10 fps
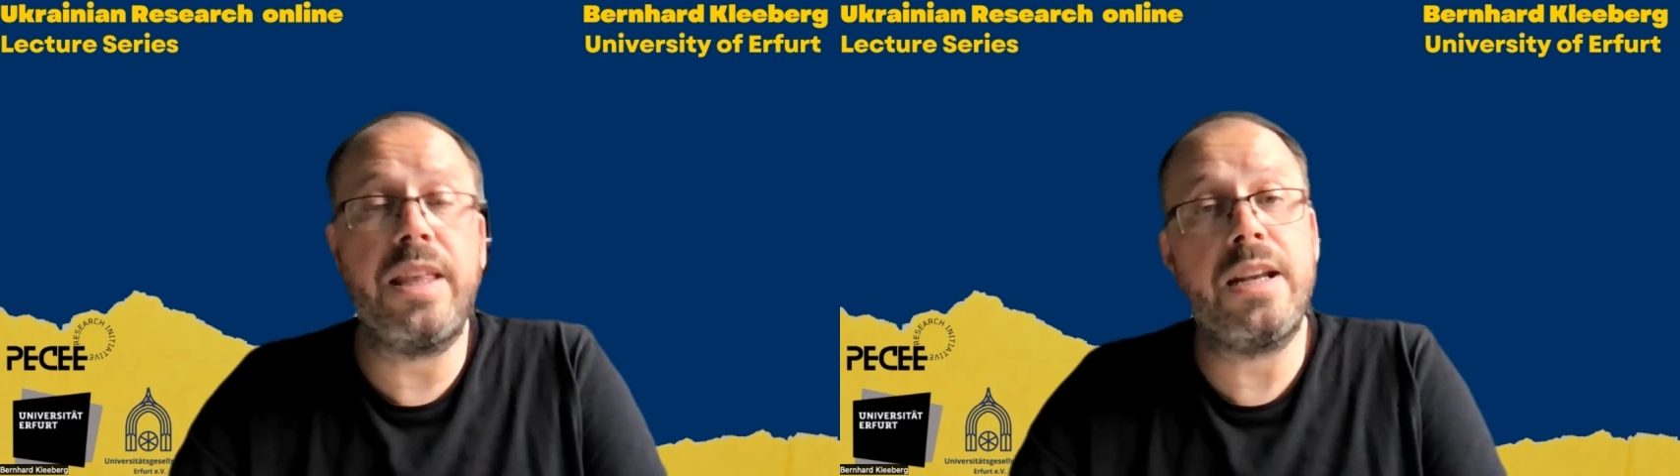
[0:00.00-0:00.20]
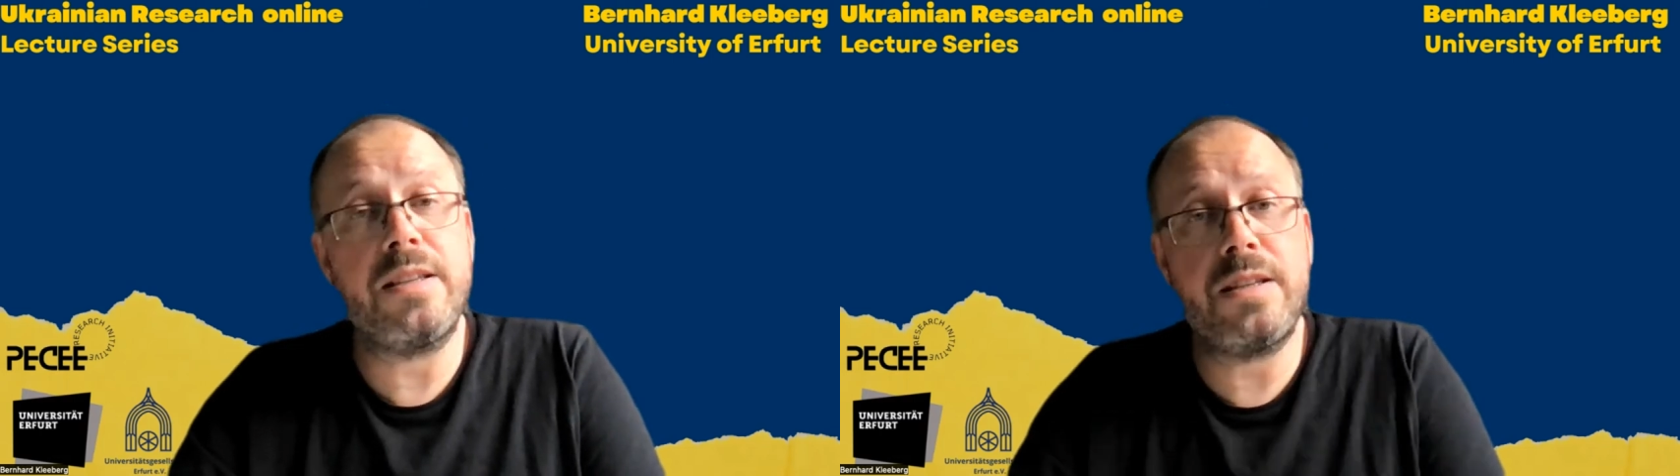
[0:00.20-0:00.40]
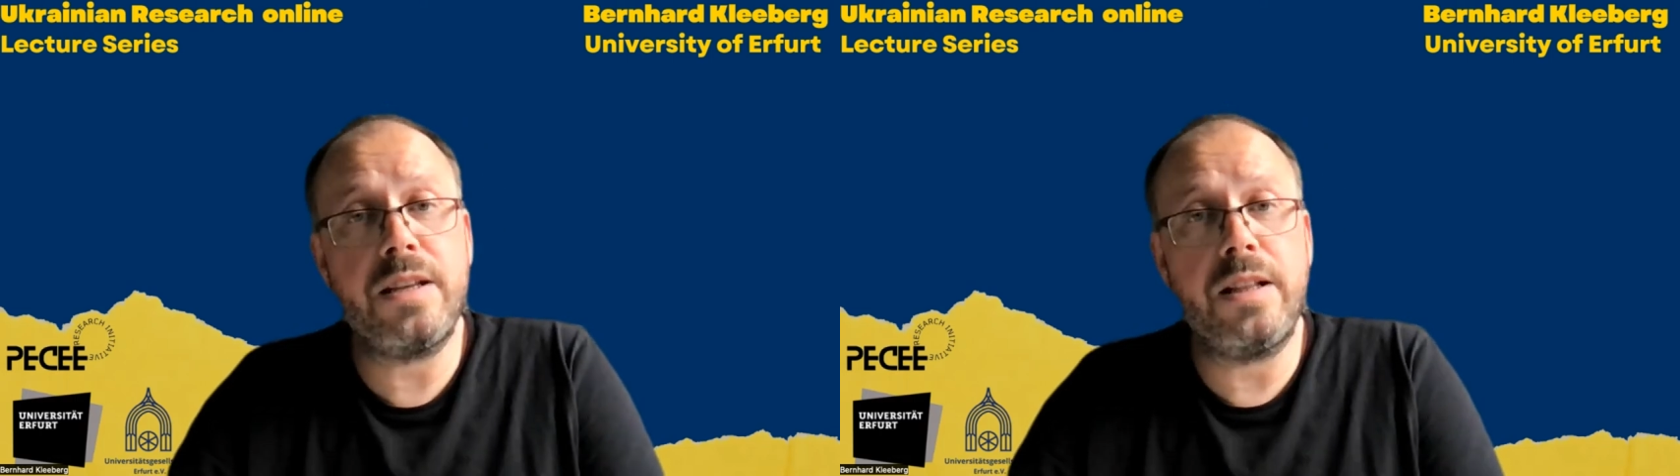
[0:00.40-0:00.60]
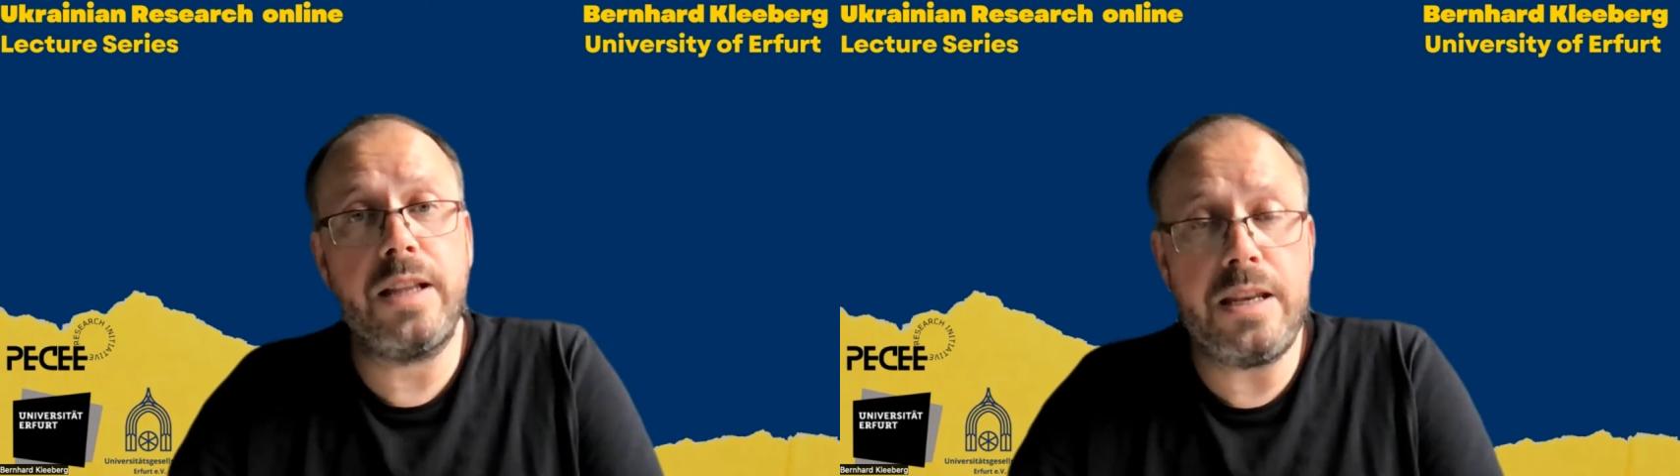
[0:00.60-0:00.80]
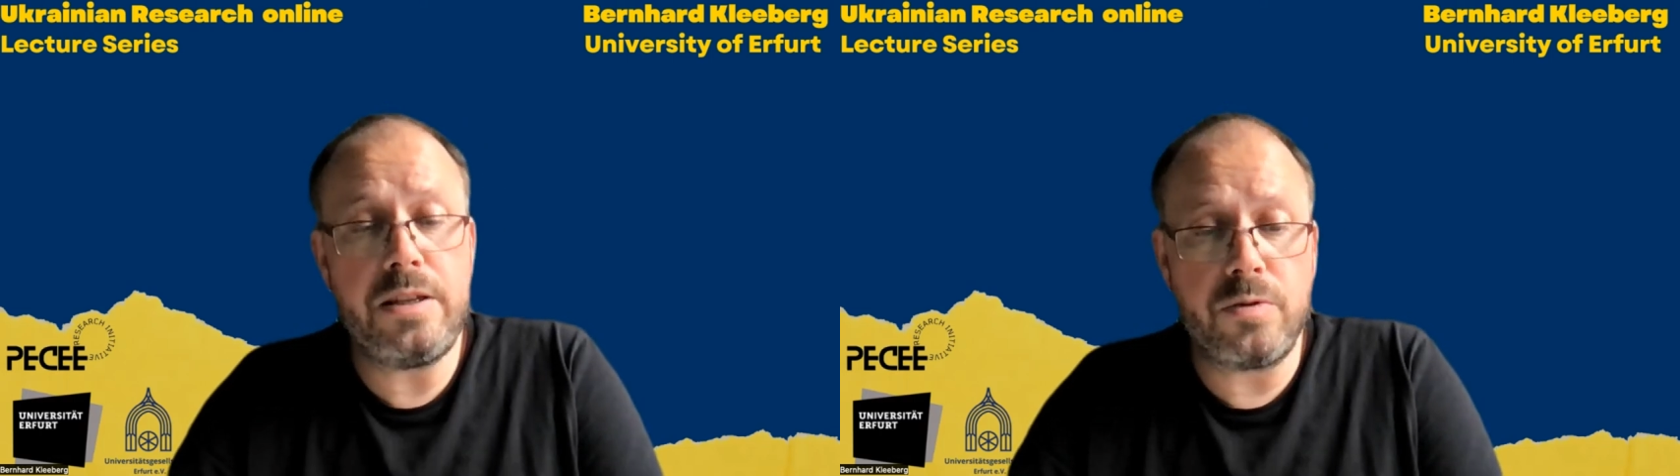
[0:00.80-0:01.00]
that are still
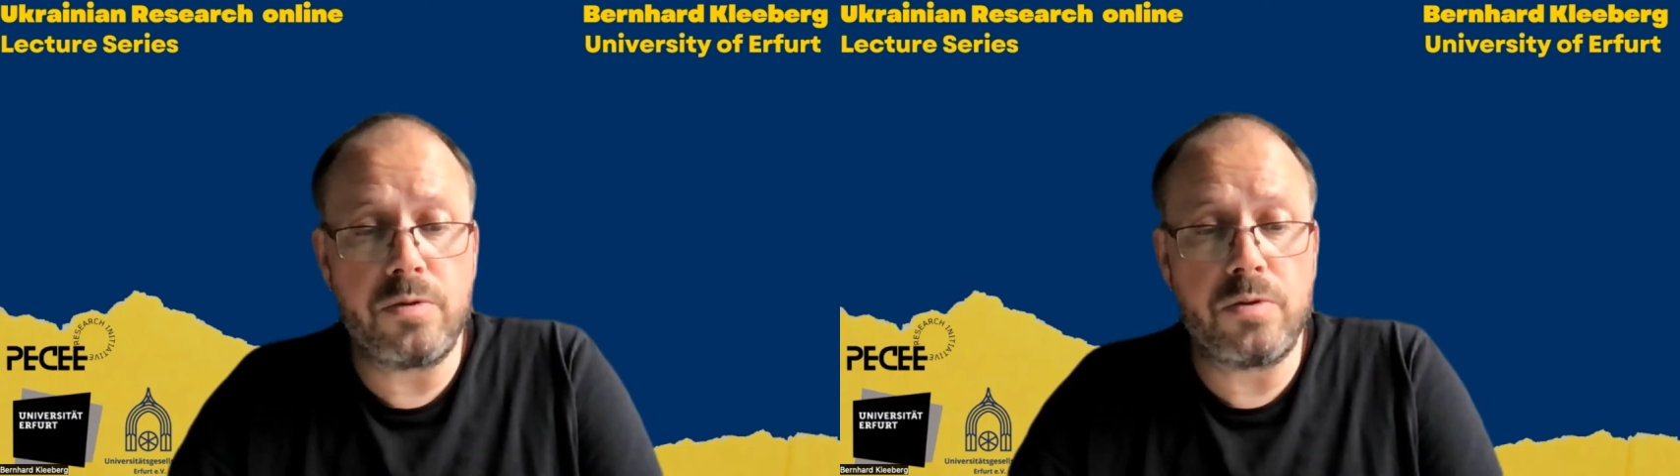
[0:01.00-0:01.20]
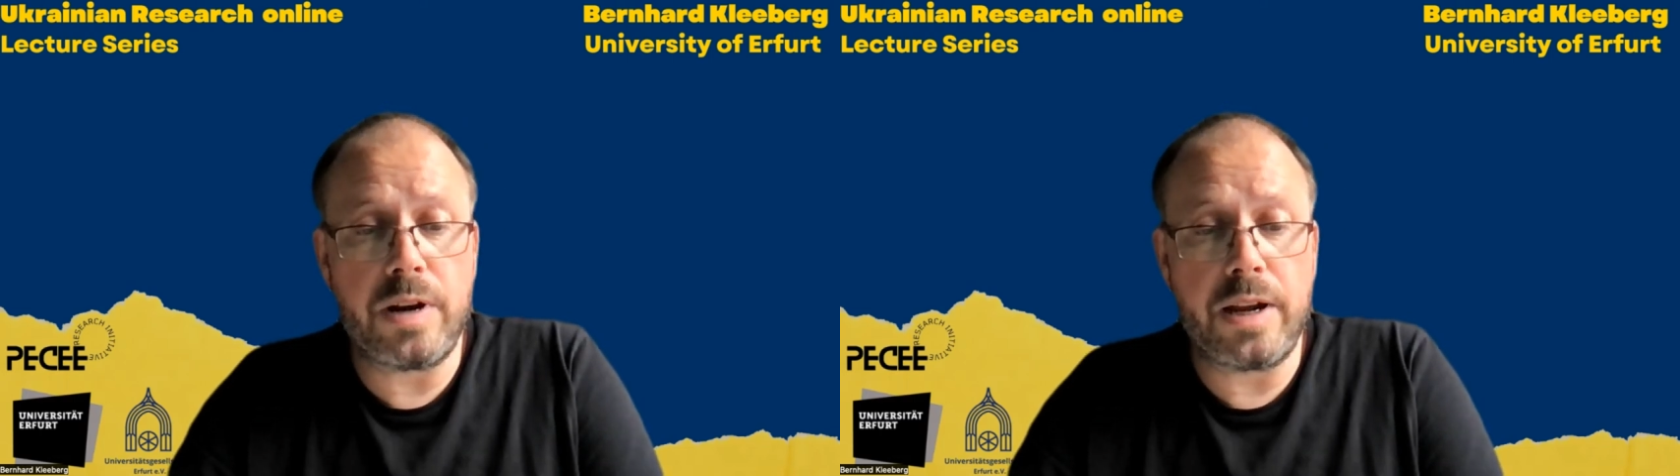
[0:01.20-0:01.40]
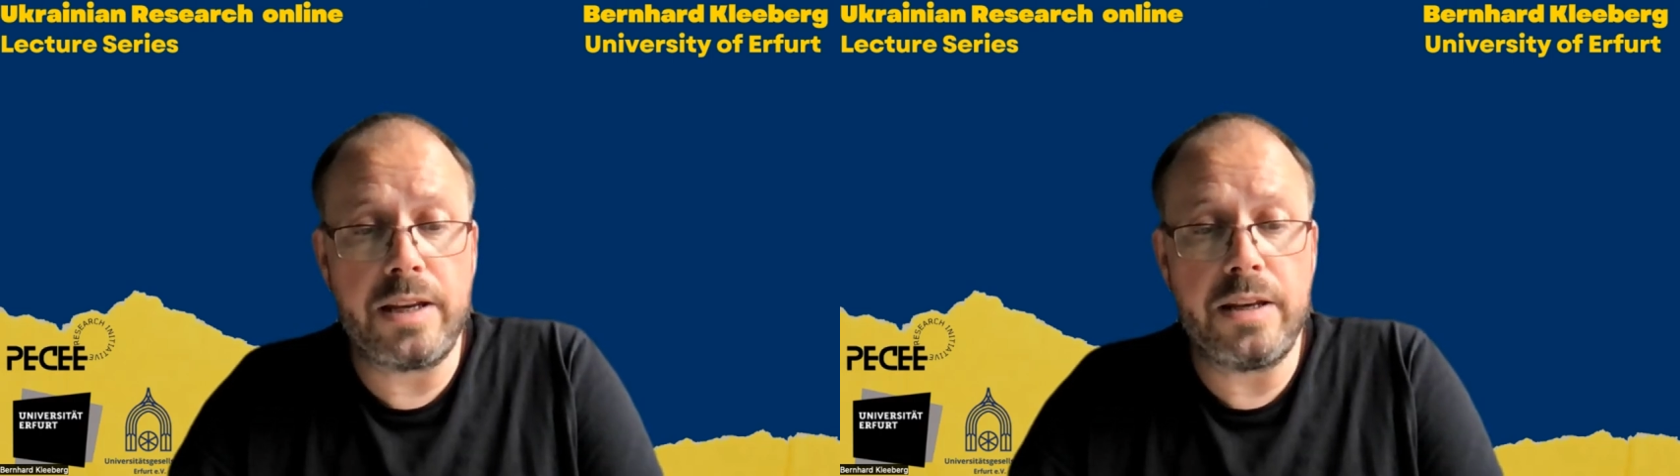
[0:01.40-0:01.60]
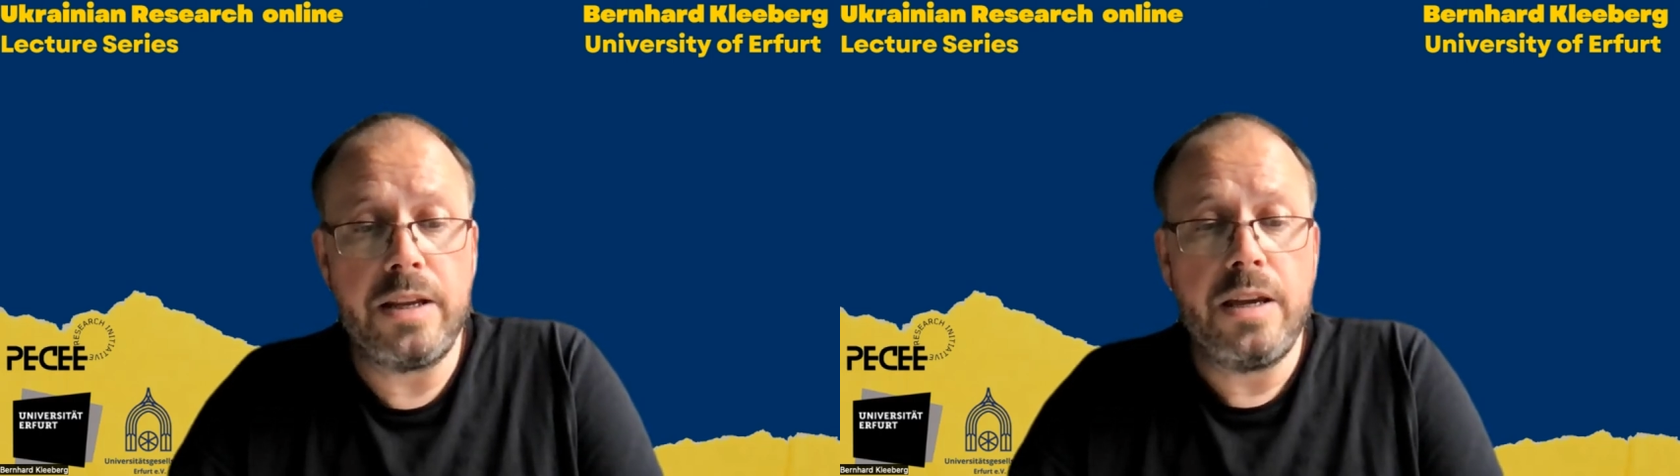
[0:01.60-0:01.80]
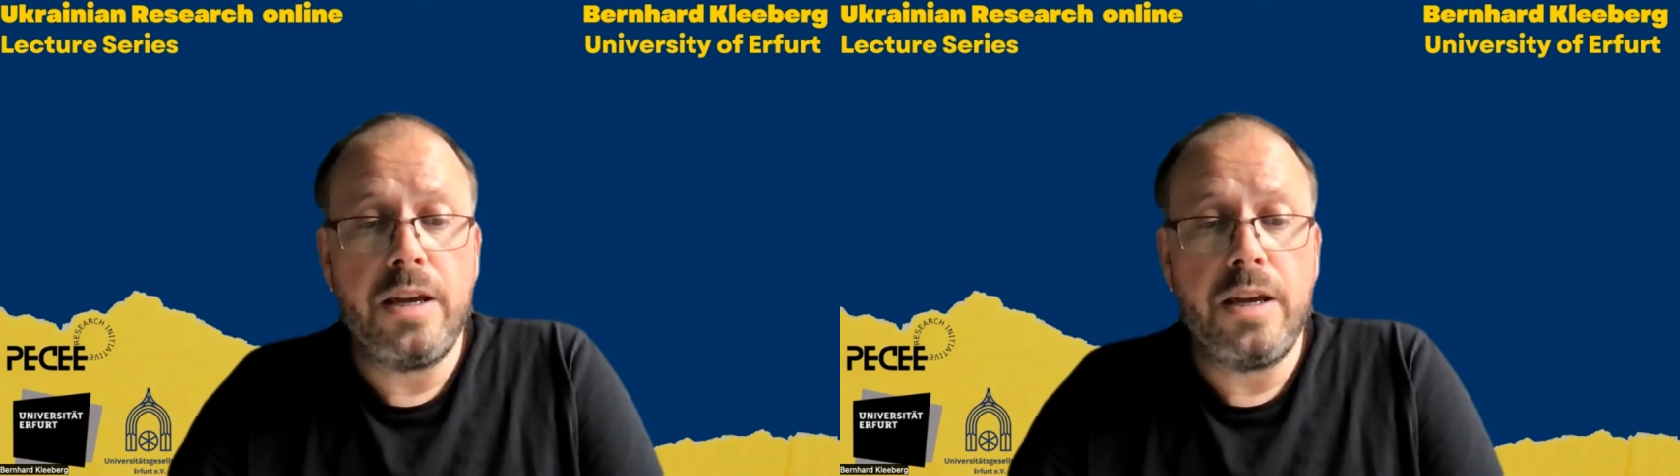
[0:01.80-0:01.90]
in Ukraine,